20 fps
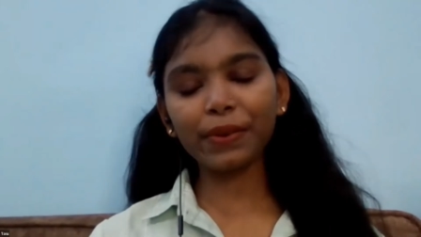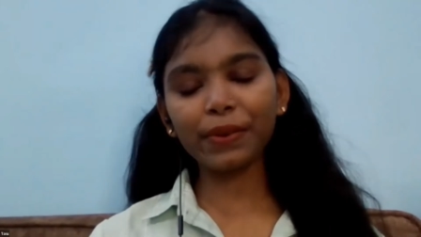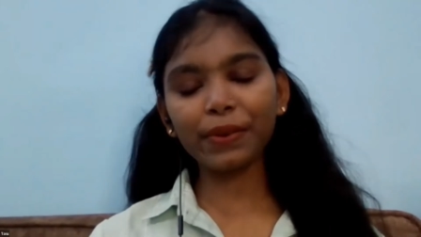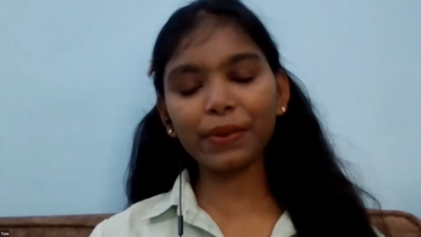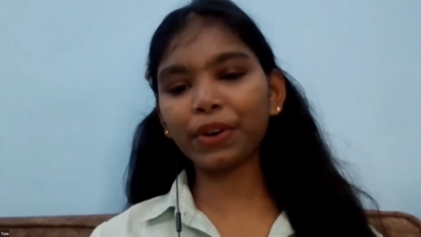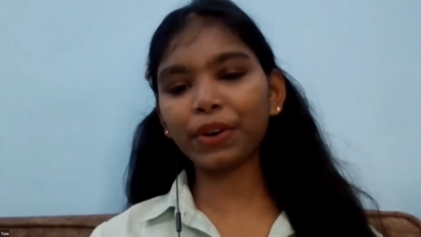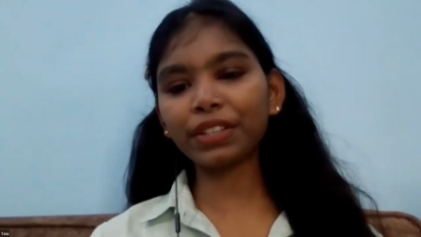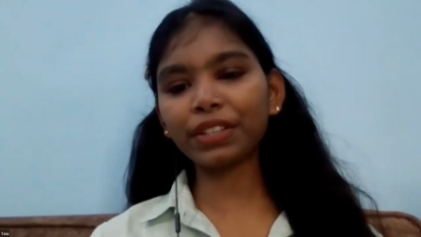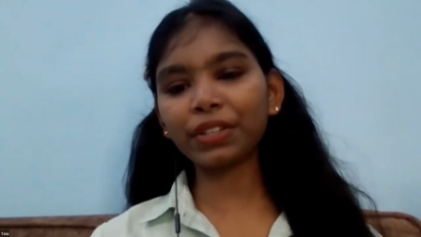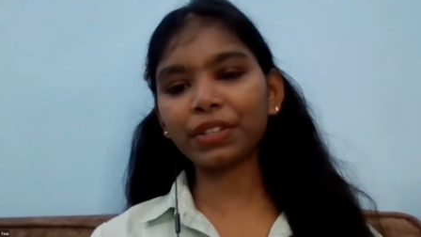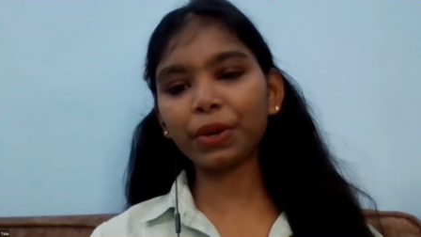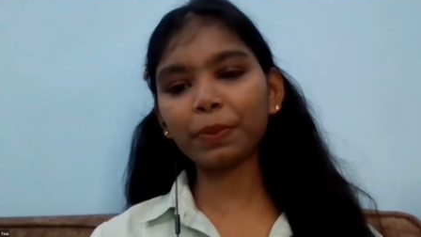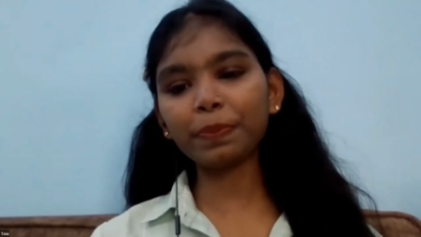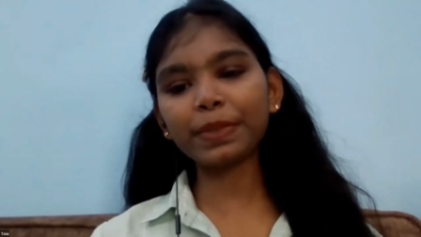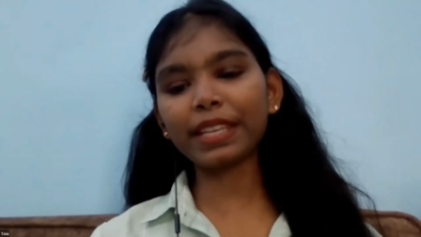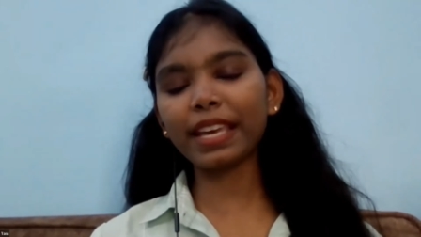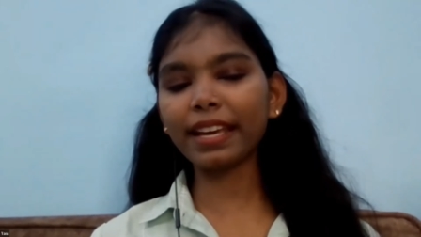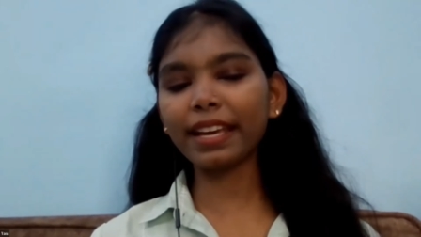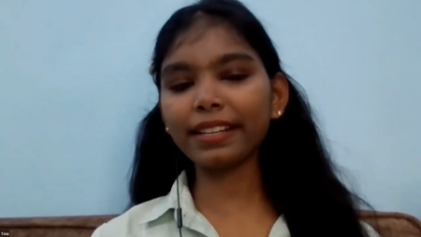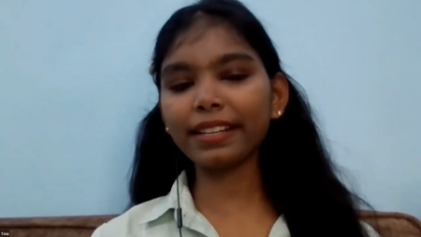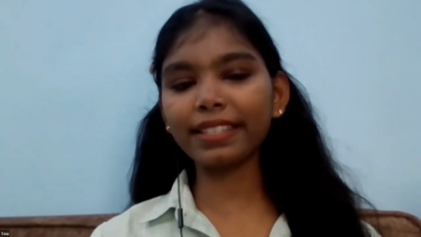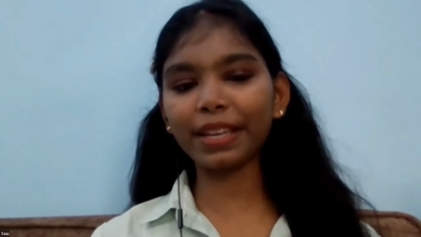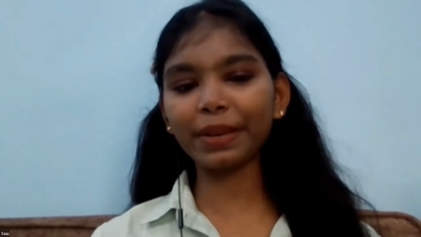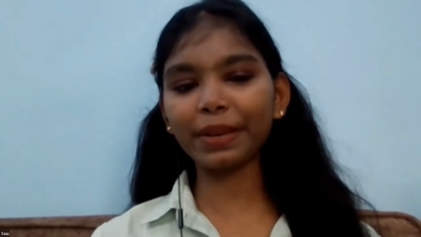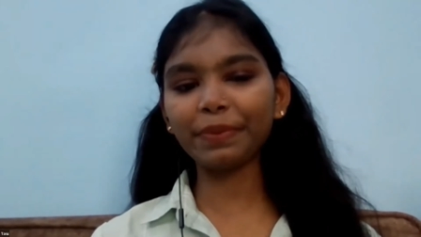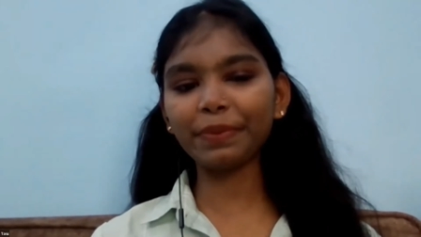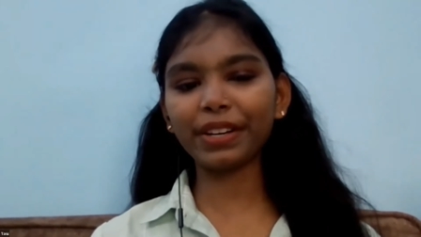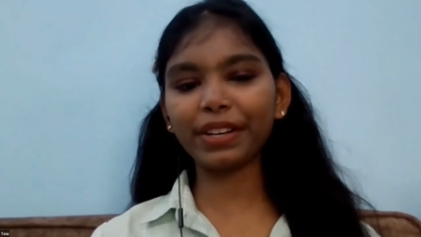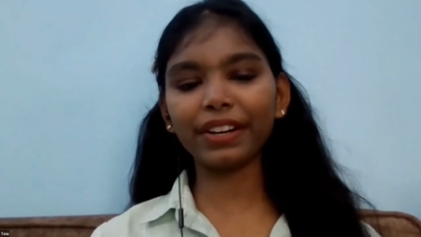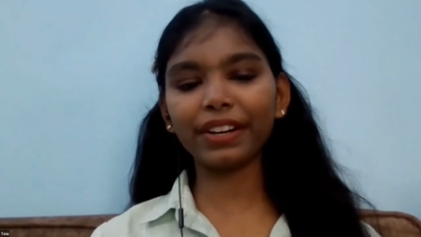workshops and
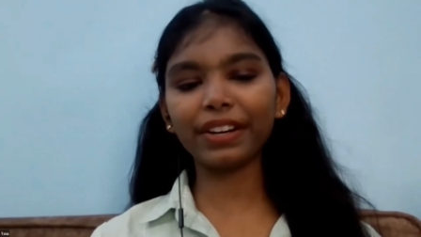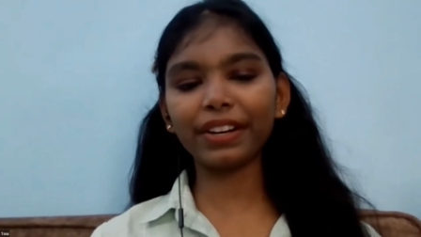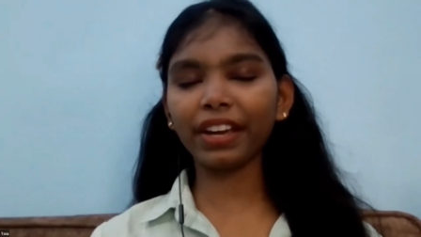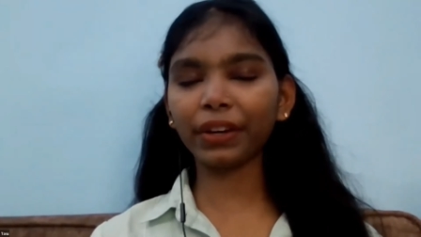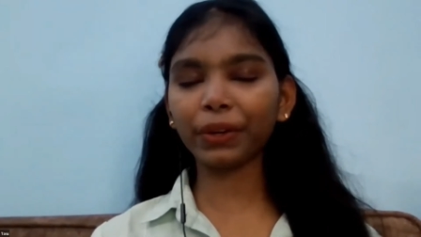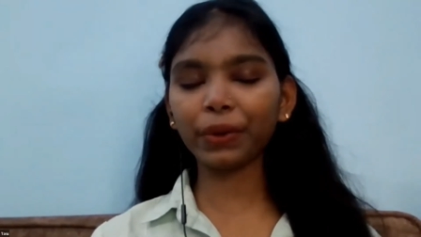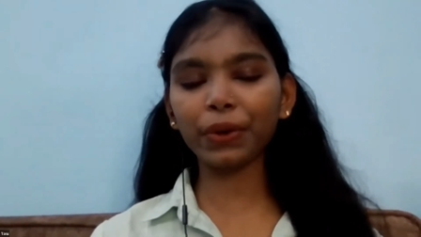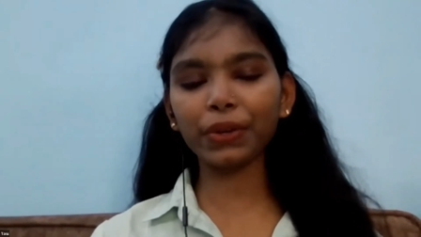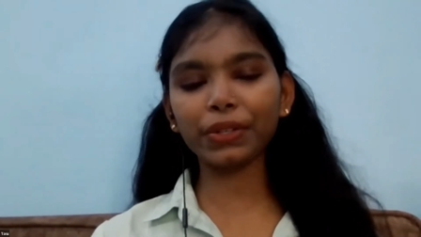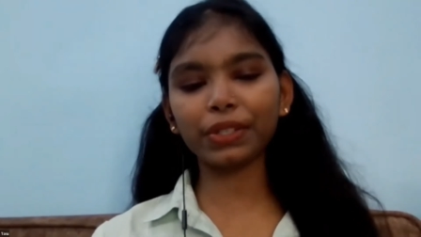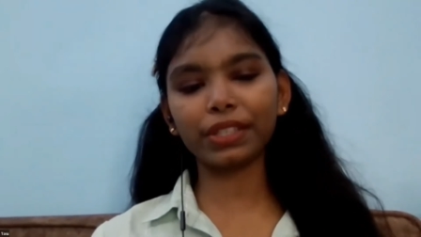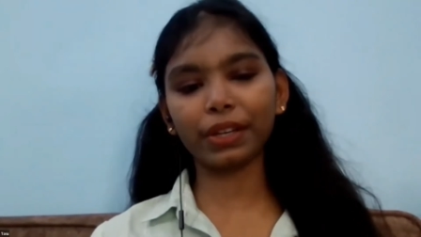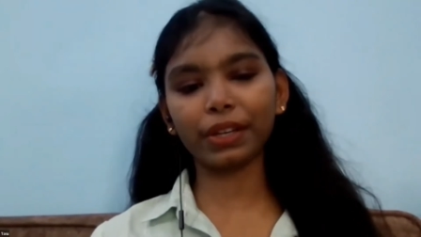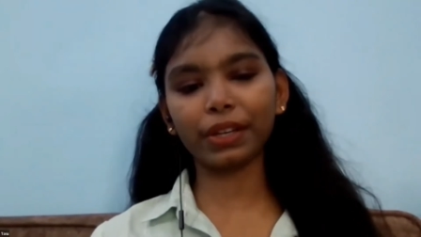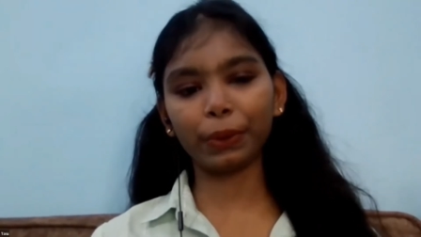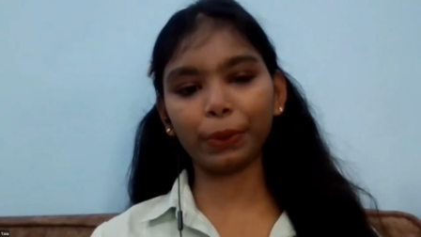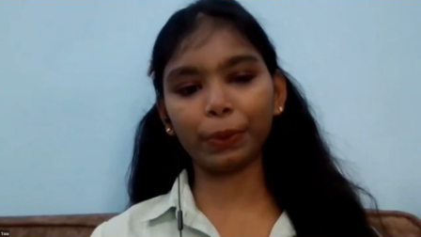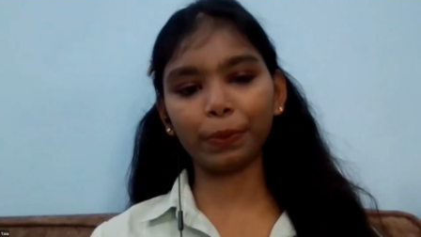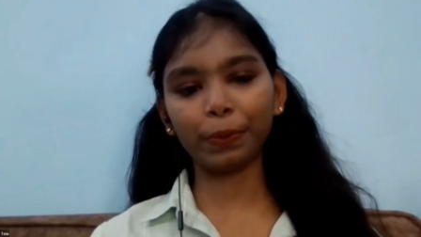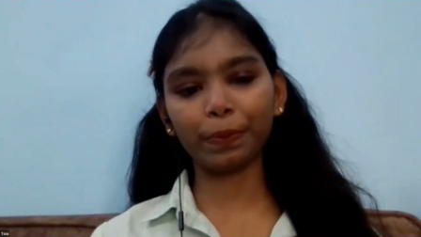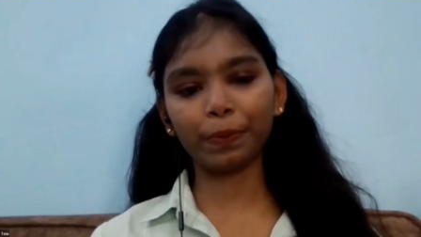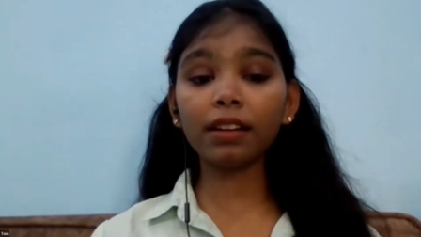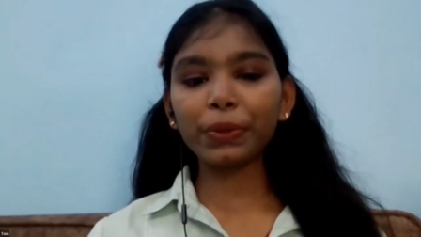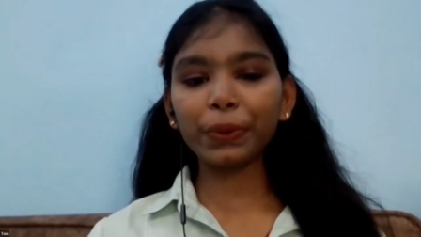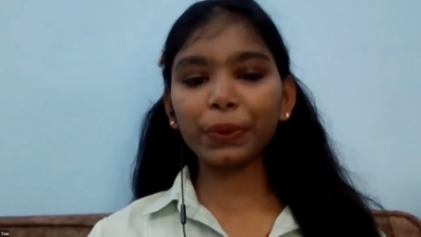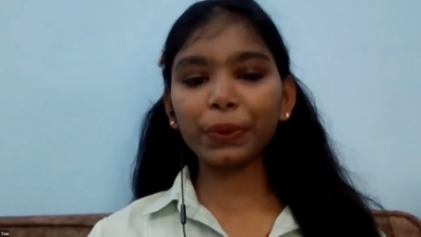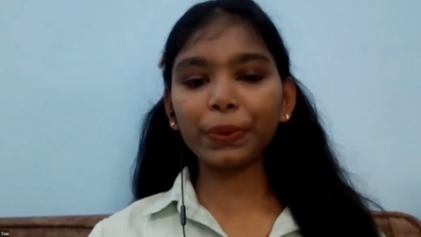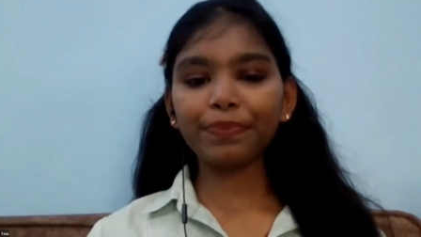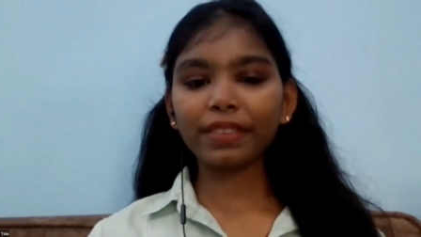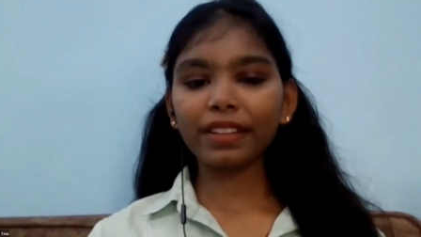seminars across the globe.
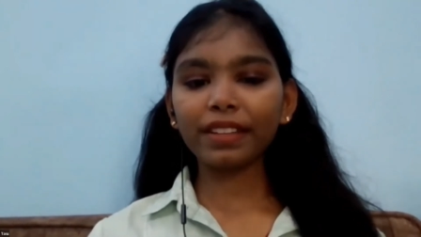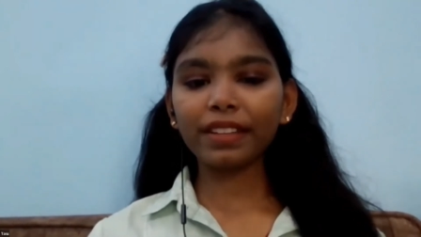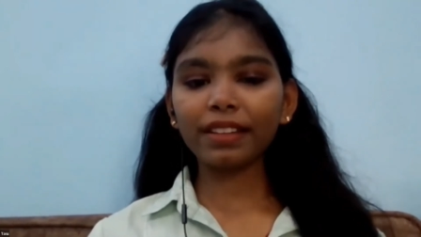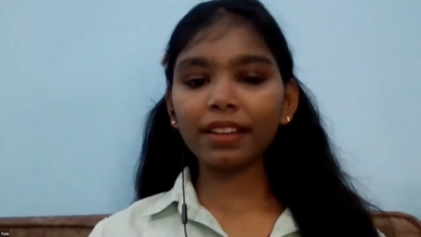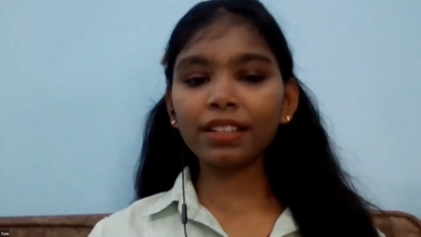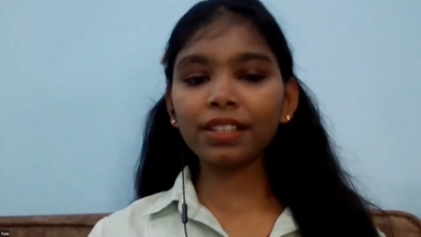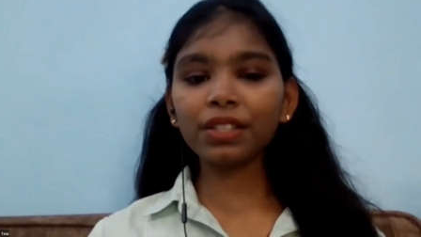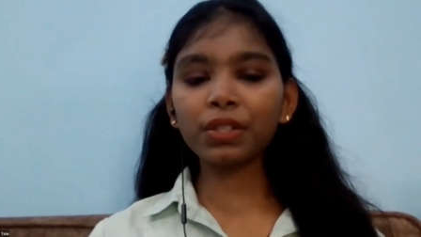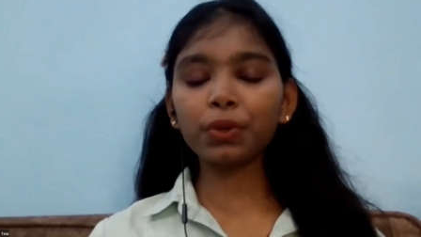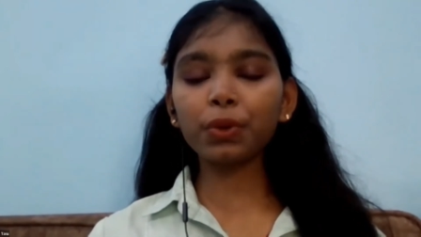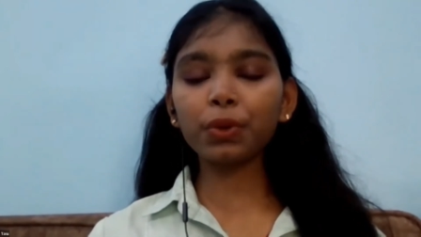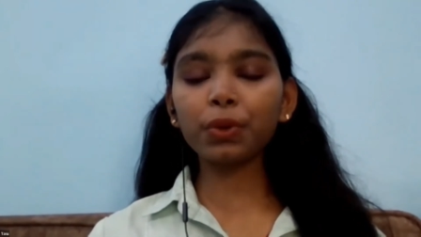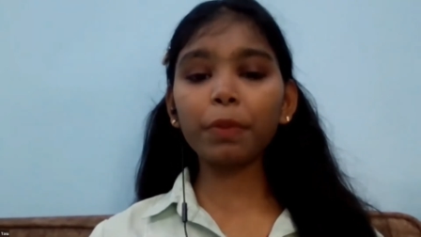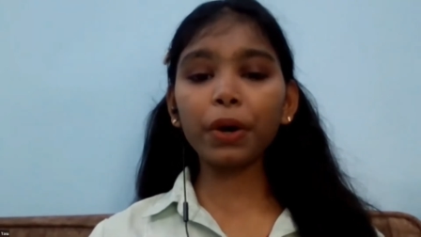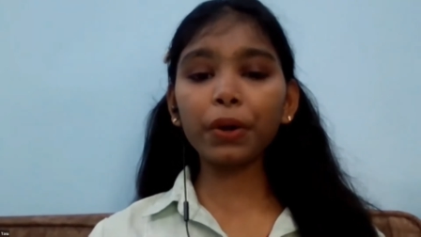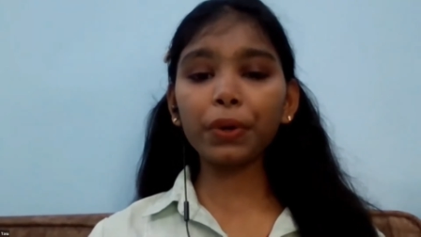So let us know